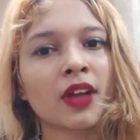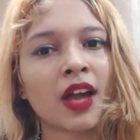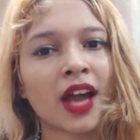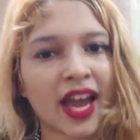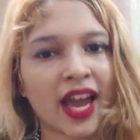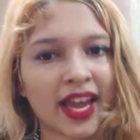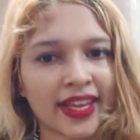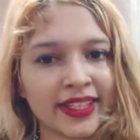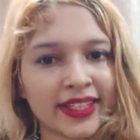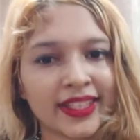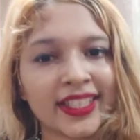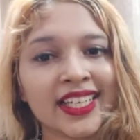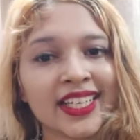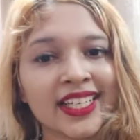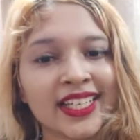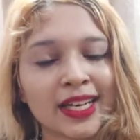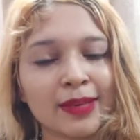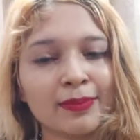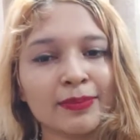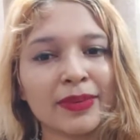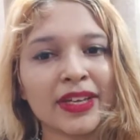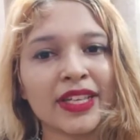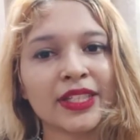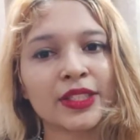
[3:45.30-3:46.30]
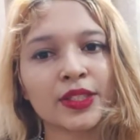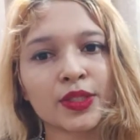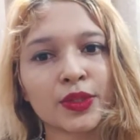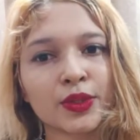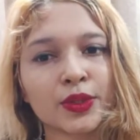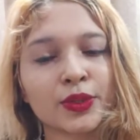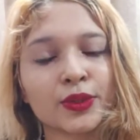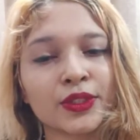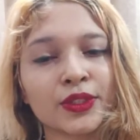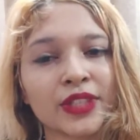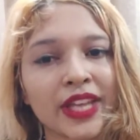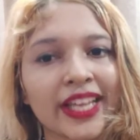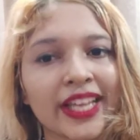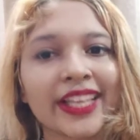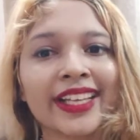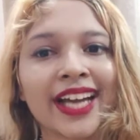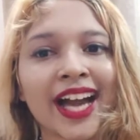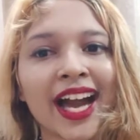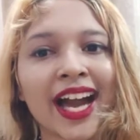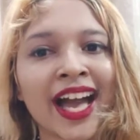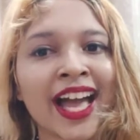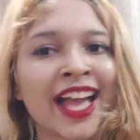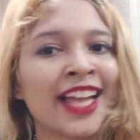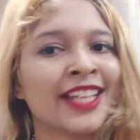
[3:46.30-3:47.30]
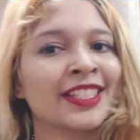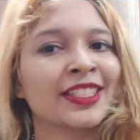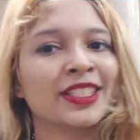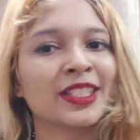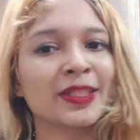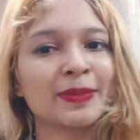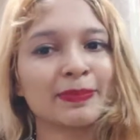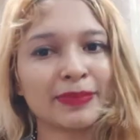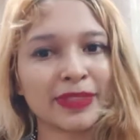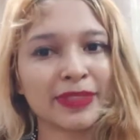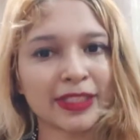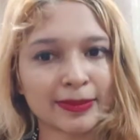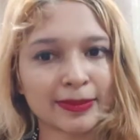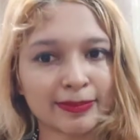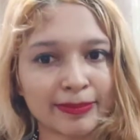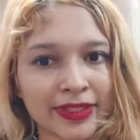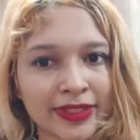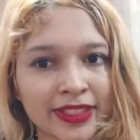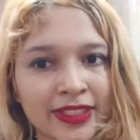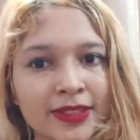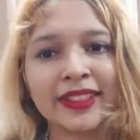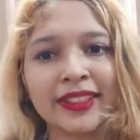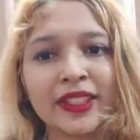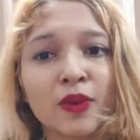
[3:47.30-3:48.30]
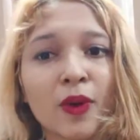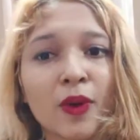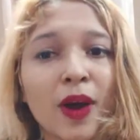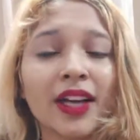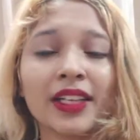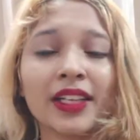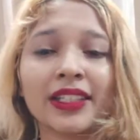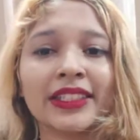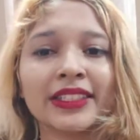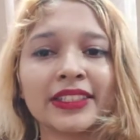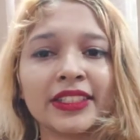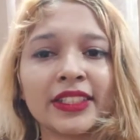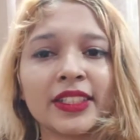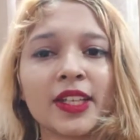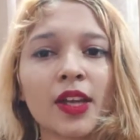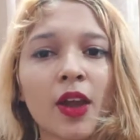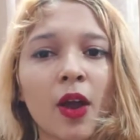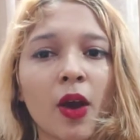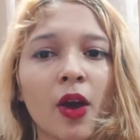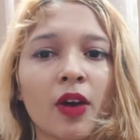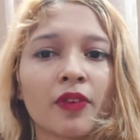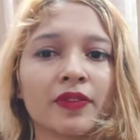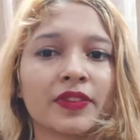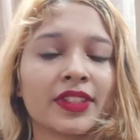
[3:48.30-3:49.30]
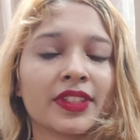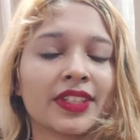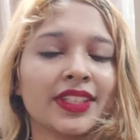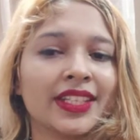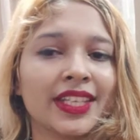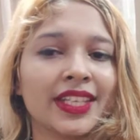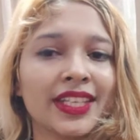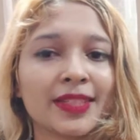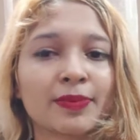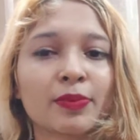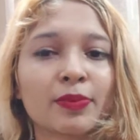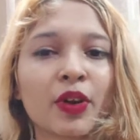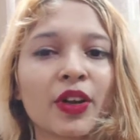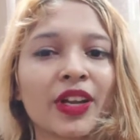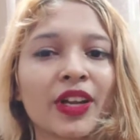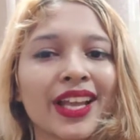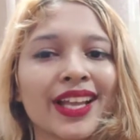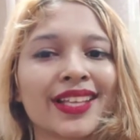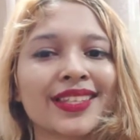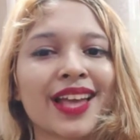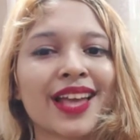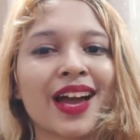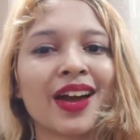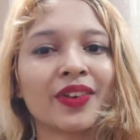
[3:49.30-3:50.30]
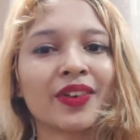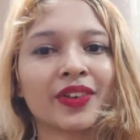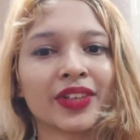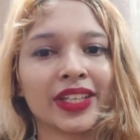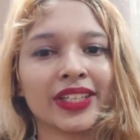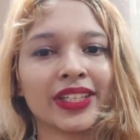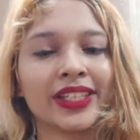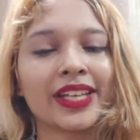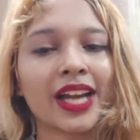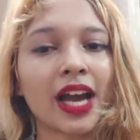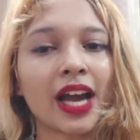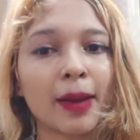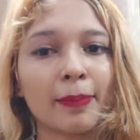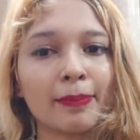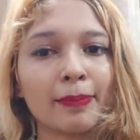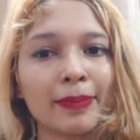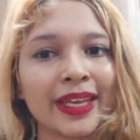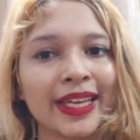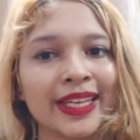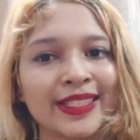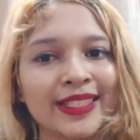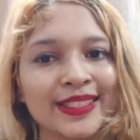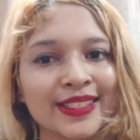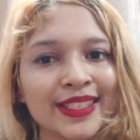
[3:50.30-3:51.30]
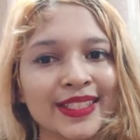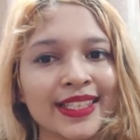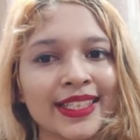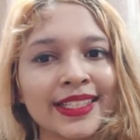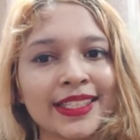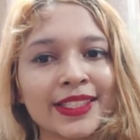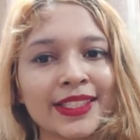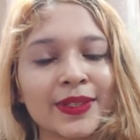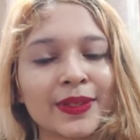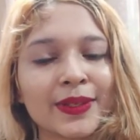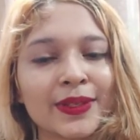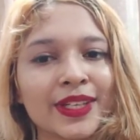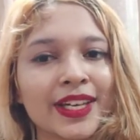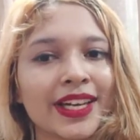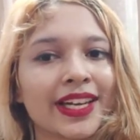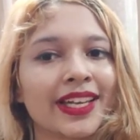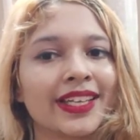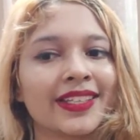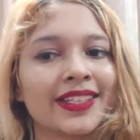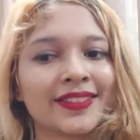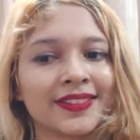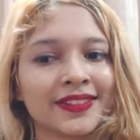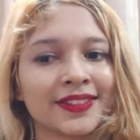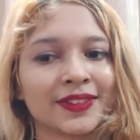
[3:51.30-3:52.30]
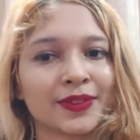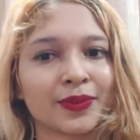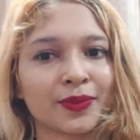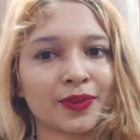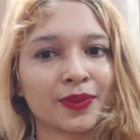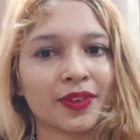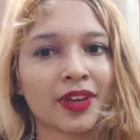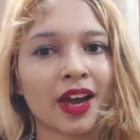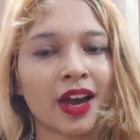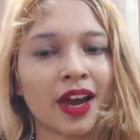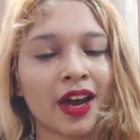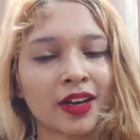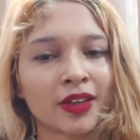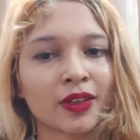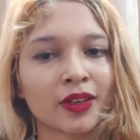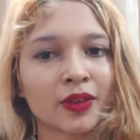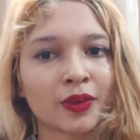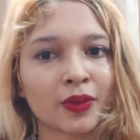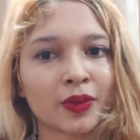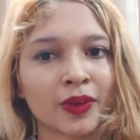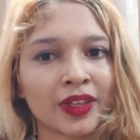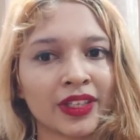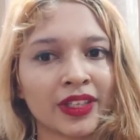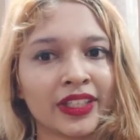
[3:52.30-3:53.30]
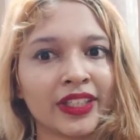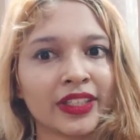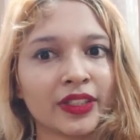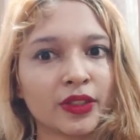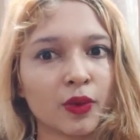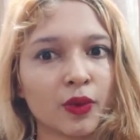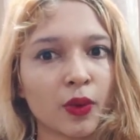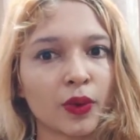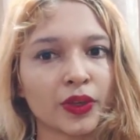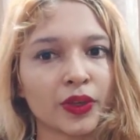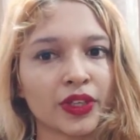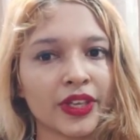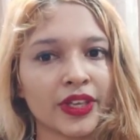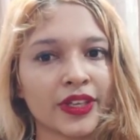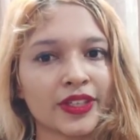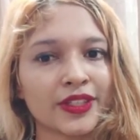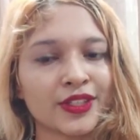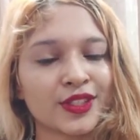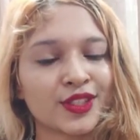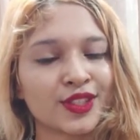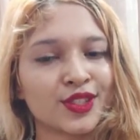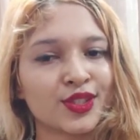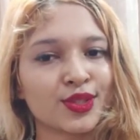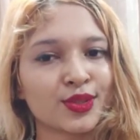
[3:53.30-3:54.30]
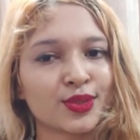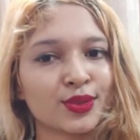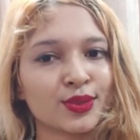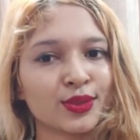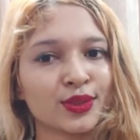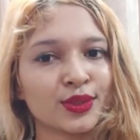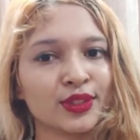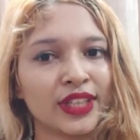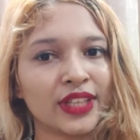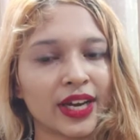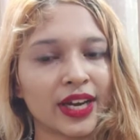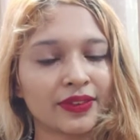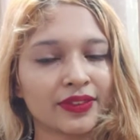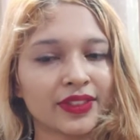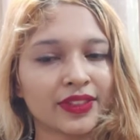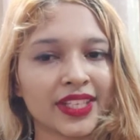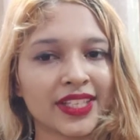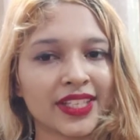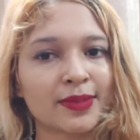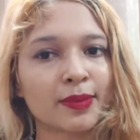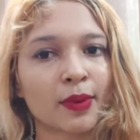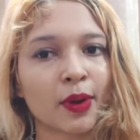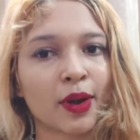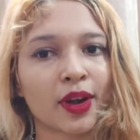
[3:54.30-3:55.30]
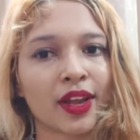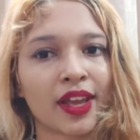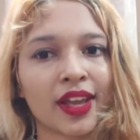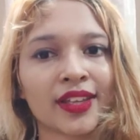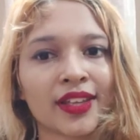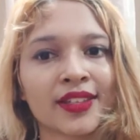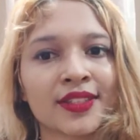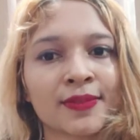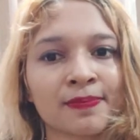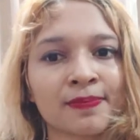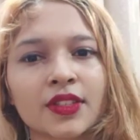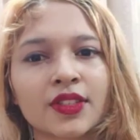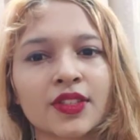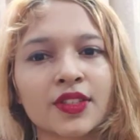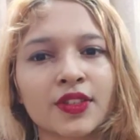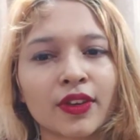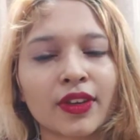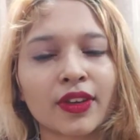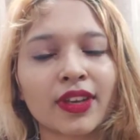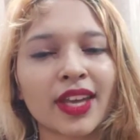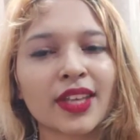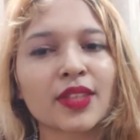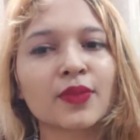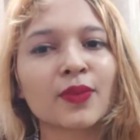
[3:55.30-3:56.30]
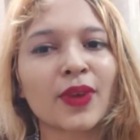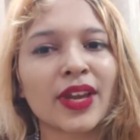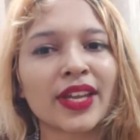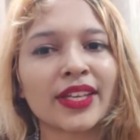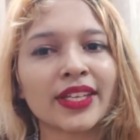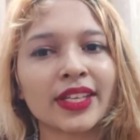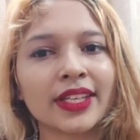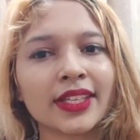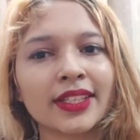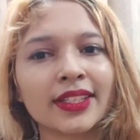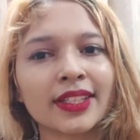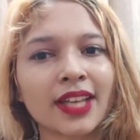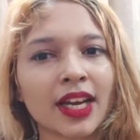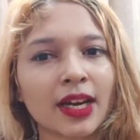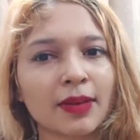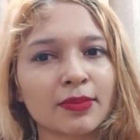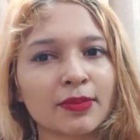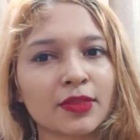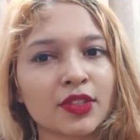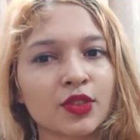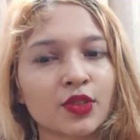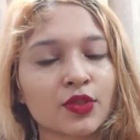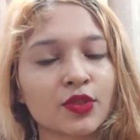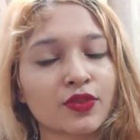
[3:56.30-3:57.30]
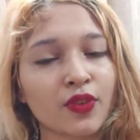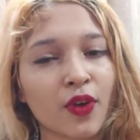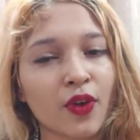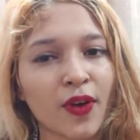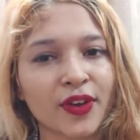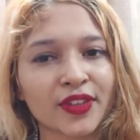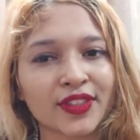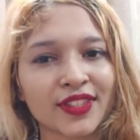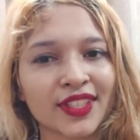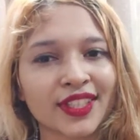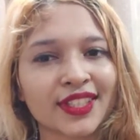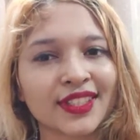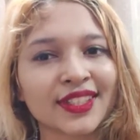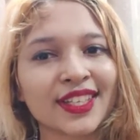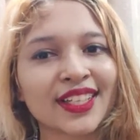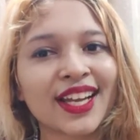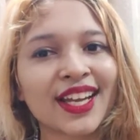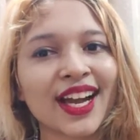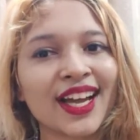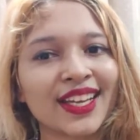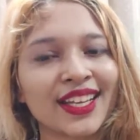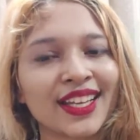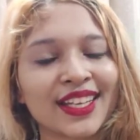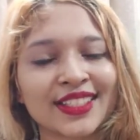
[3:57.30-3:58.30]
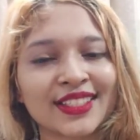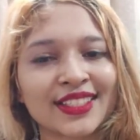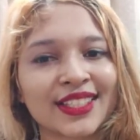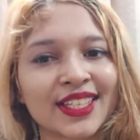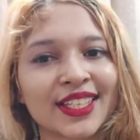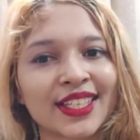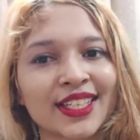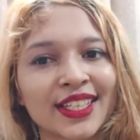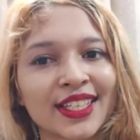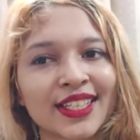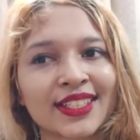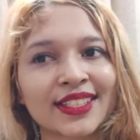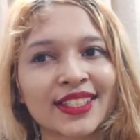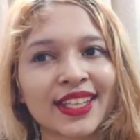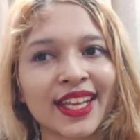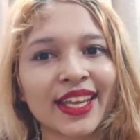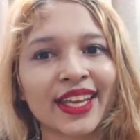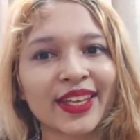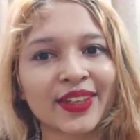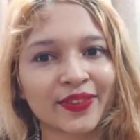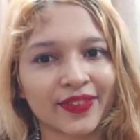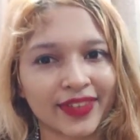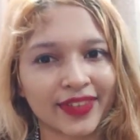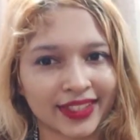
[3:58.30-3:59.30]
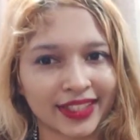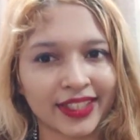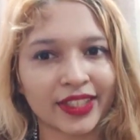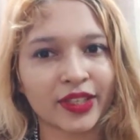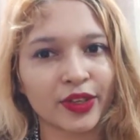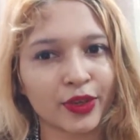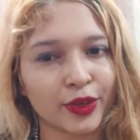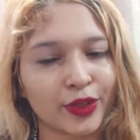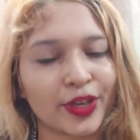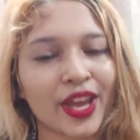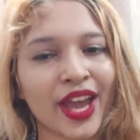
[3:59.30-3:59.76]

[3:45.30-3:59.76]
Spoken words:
higher compared to Nykaa and Purple. The quality of these products are really amazing. You guys are really going to love these products. So guys, when it comes to Foxy, the collection is like really good